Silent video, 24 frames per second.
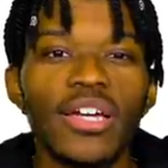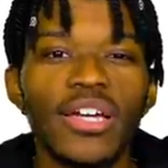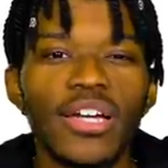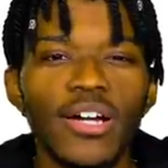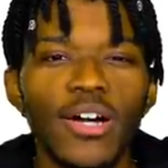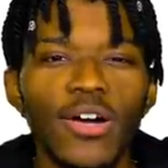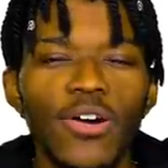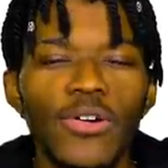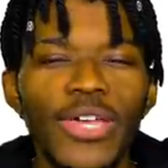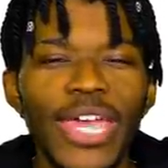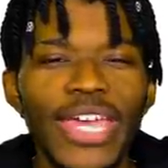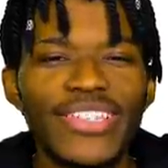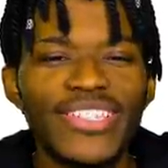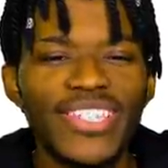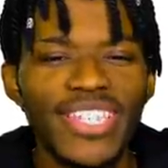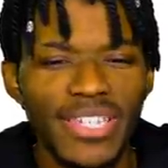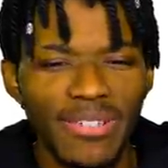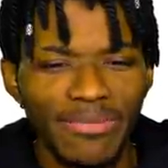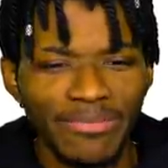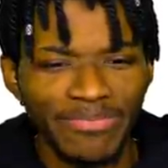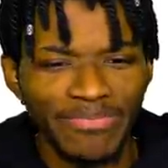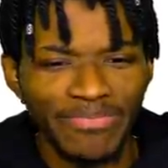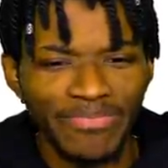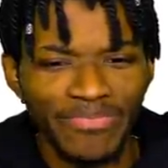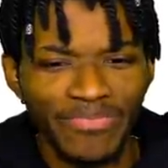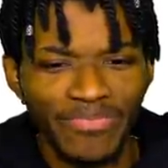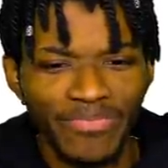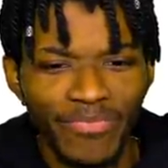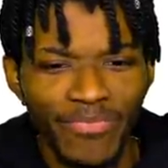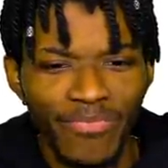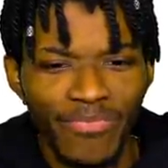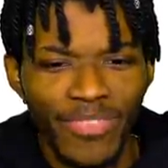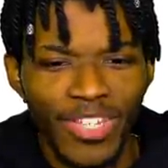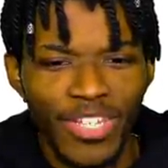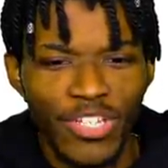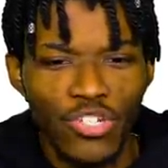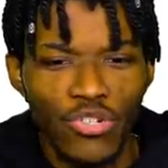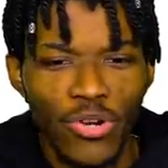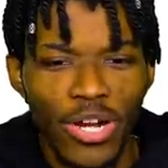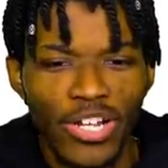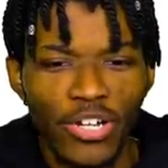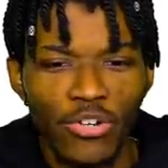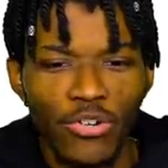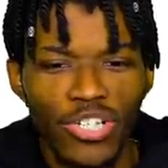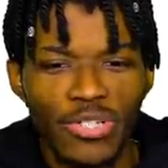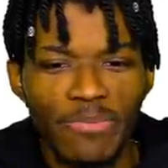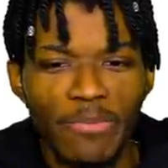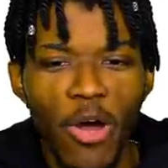OKC.
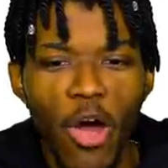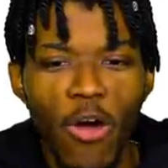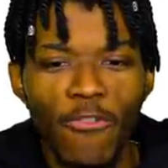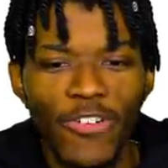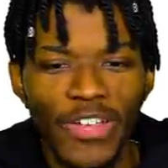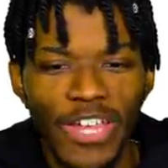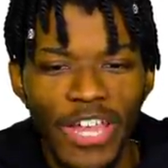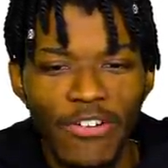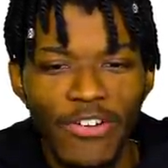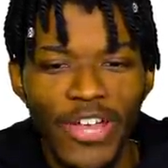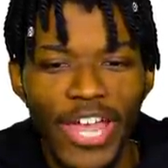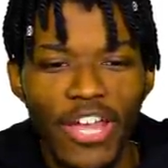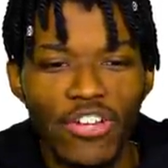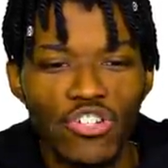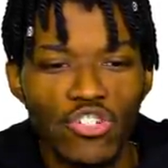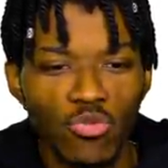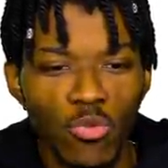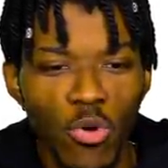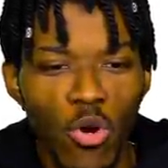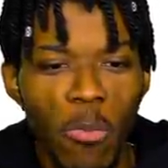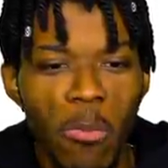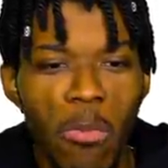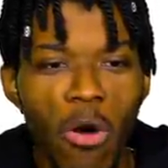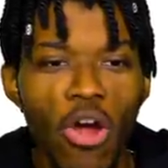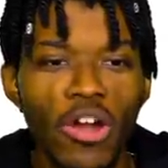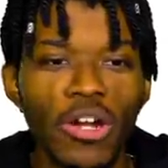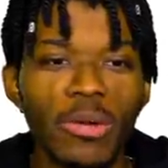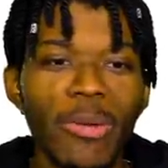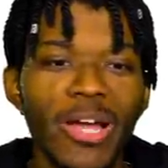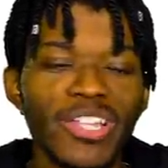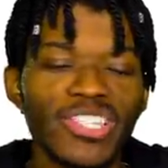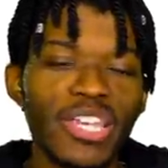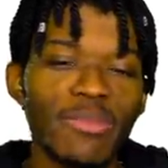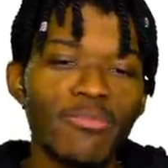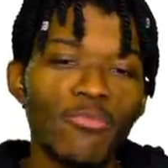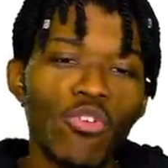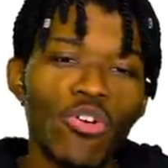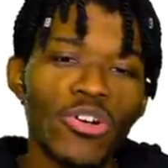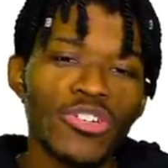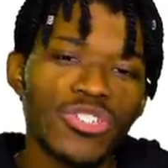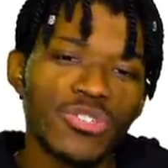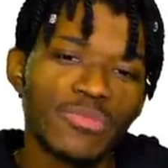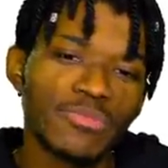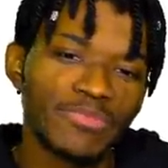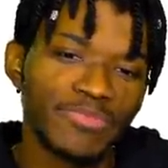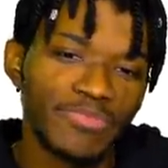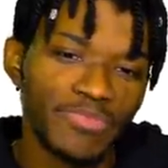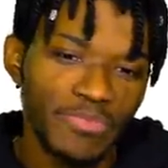Trading Chris Paul for Gary Harris, Will Barton, and Monte
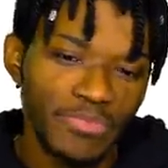Morris.